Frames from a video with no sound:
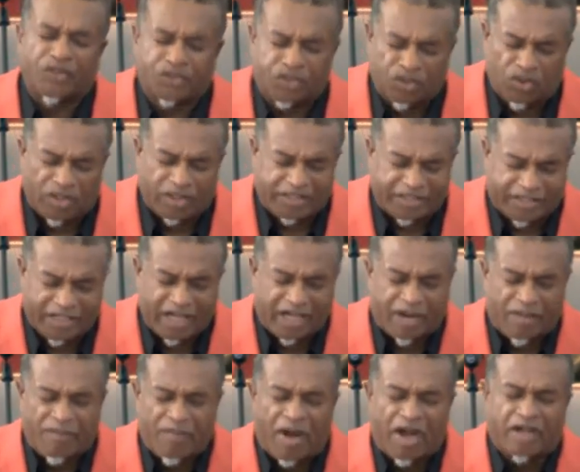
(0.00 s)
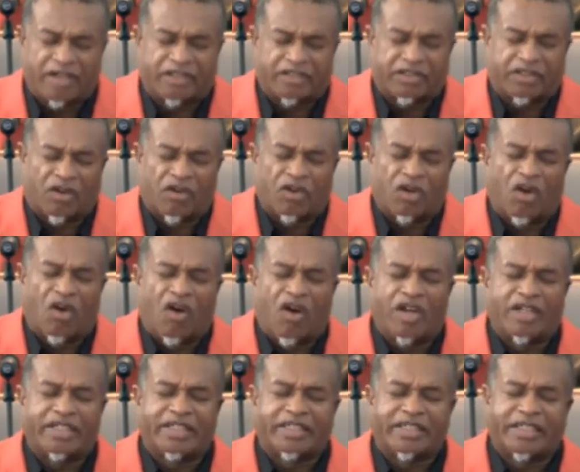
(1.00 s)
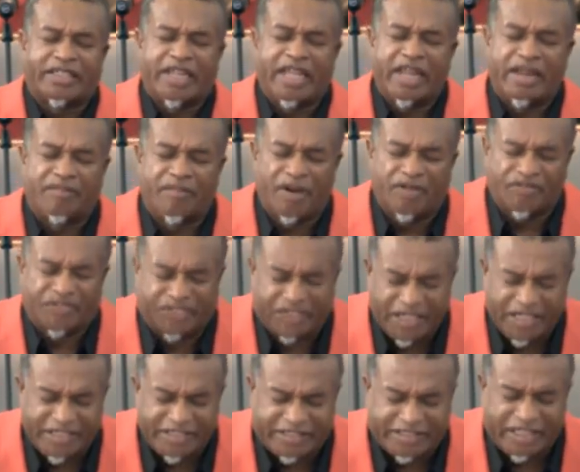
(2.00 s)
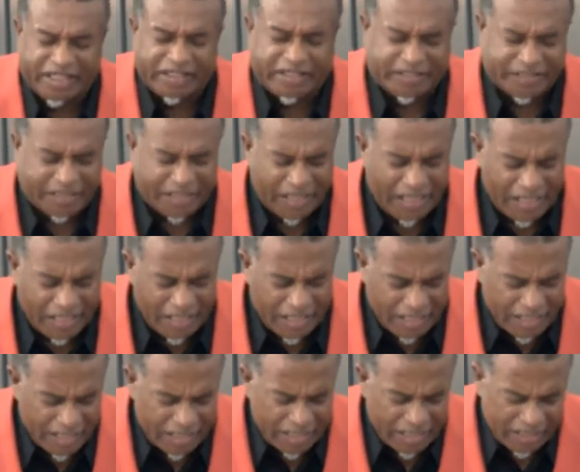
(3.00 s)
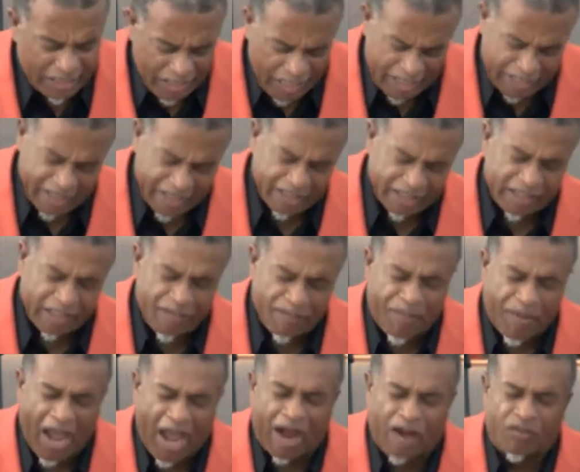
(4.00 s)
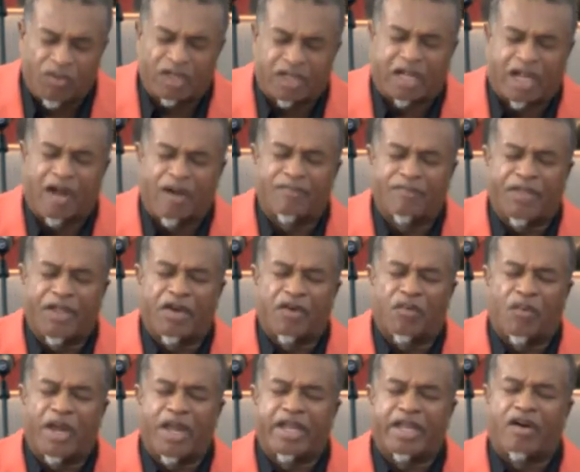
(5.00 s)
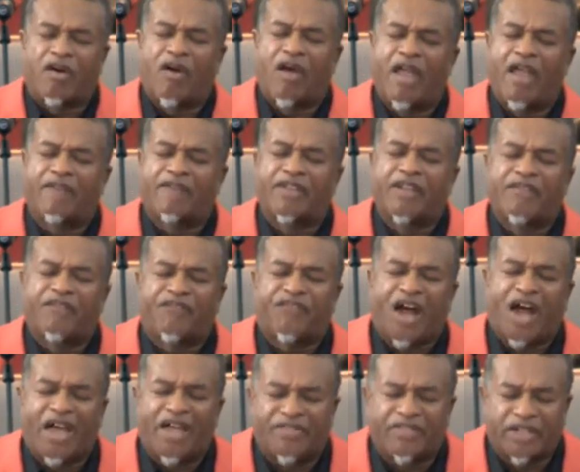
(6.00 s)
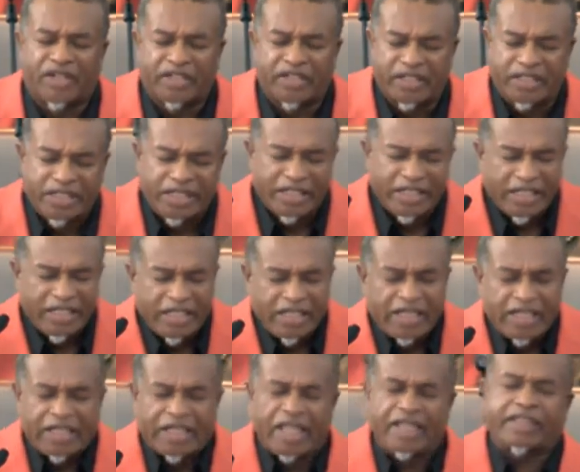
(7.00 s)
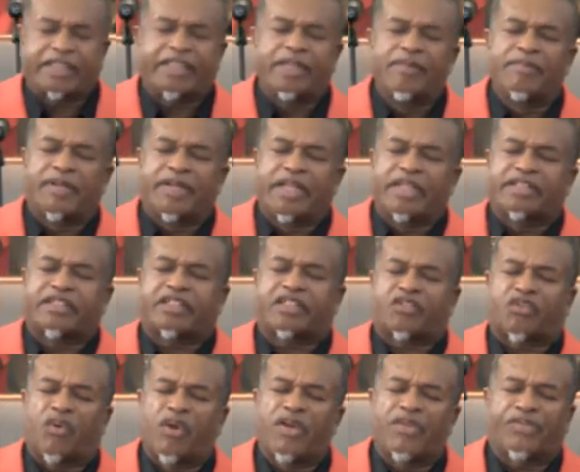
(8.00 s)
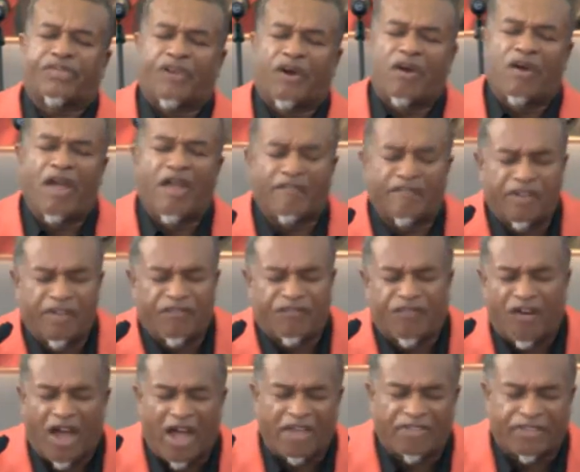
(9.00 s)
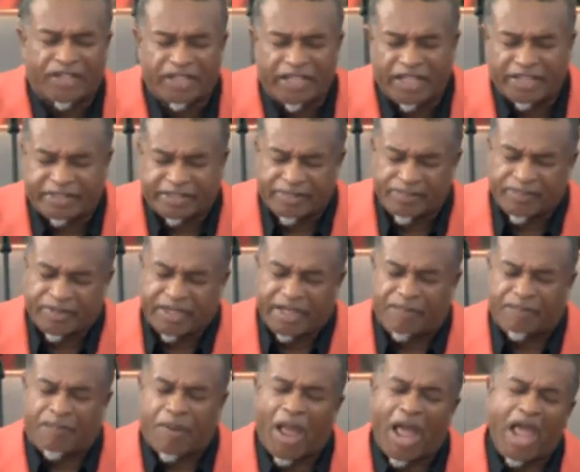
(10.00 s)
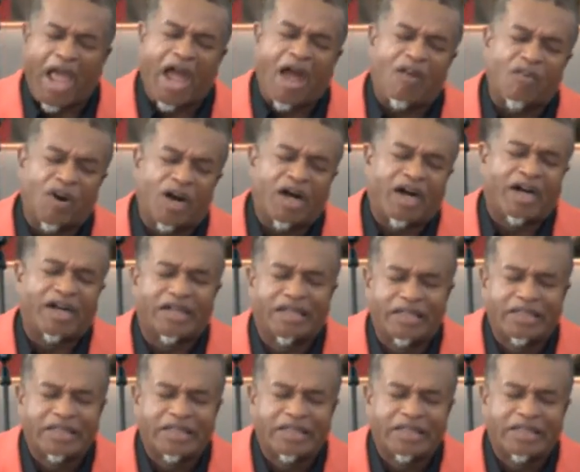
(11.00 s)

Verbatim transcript: who are sick among us, oh Lord, in the name of Jesus. Let healing power come their way, O oh Heavenly Father. Let them get strength, O oh Heavenly Father. Let them get power